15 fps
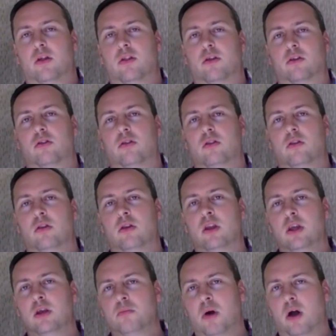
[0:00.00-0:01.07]
Now, the
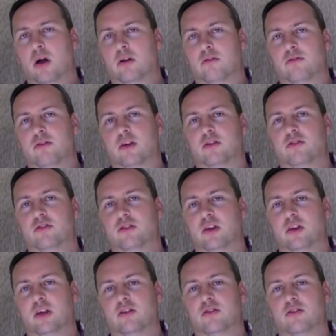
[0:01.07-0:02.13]
neat part of
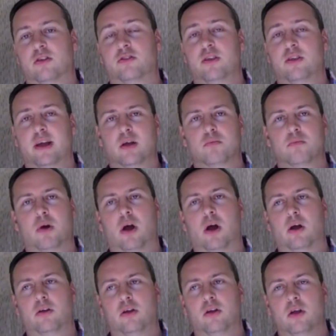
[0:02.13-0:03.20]
this is the second
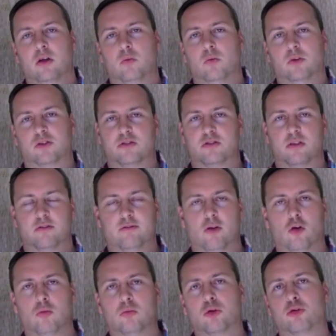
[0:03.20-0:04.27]
part, which is the
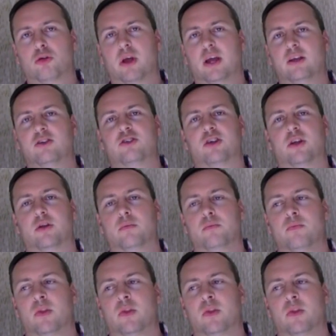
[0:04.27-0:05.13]
foam creation.